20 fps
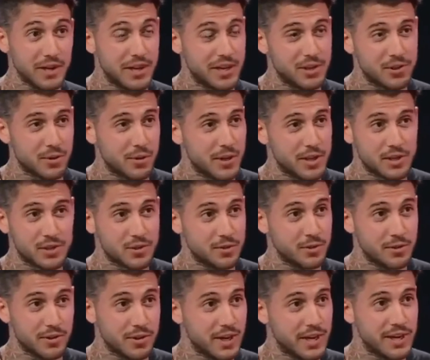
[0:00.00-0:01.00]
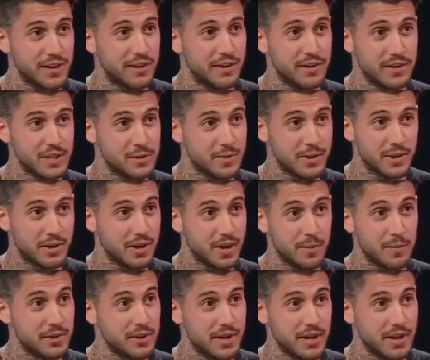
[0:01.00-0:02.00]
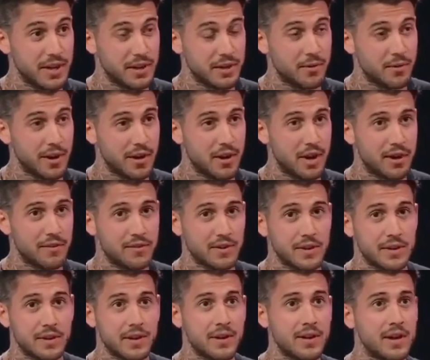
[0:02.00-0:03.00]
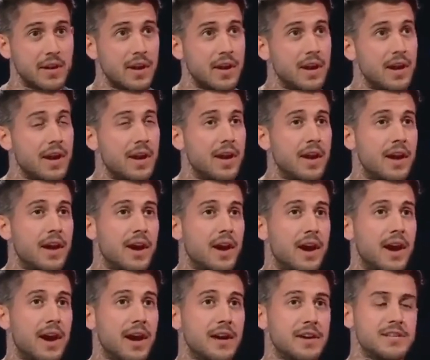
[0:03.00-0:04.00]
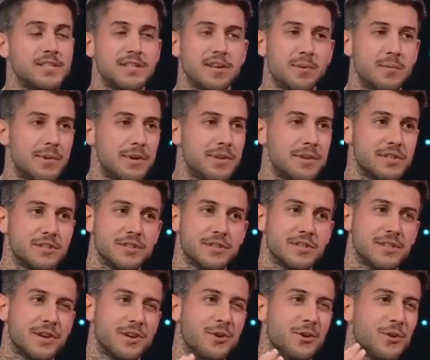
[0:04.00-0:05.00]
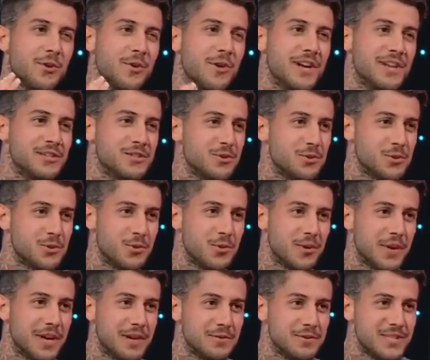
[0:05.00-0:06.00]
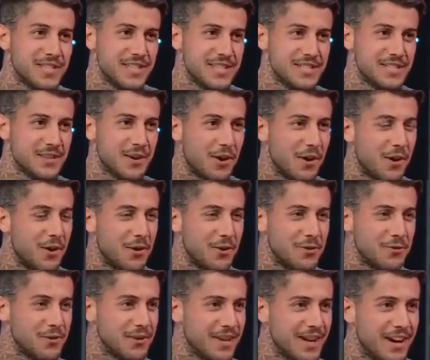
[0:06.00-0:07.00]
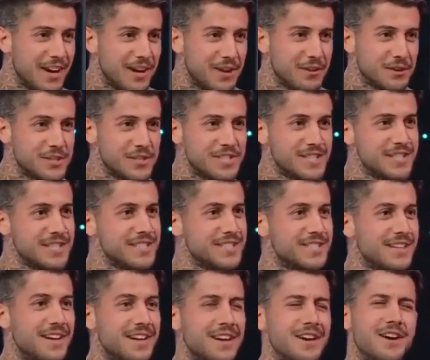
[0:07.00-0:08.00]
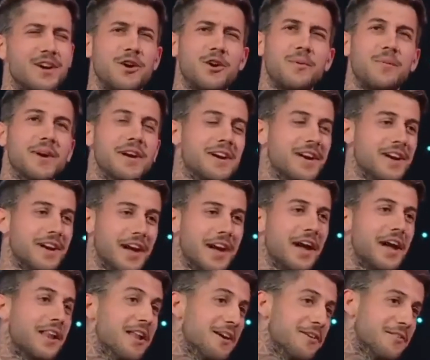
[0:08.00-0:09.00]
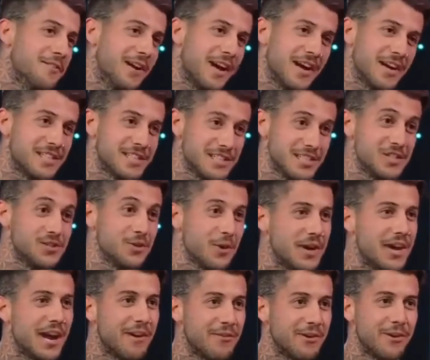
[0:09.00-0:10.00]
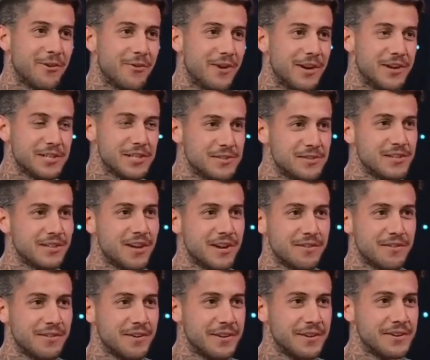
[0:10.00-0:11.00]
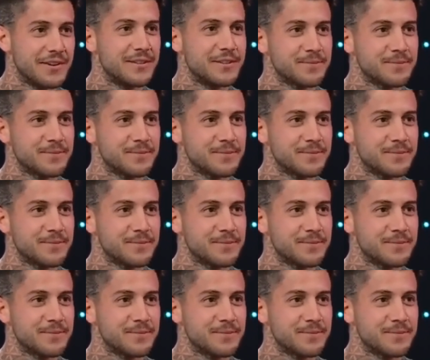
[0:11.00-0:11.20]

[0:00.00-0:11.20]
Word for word: to win an HOH sooner or later. He's been coming to the end quite often. Uh, Summer is just a great social game. She's all over the house. Summer's She's, amazing. Oh my God, I, I, love her. I actually enjoyed having her around. She was a lot of fun.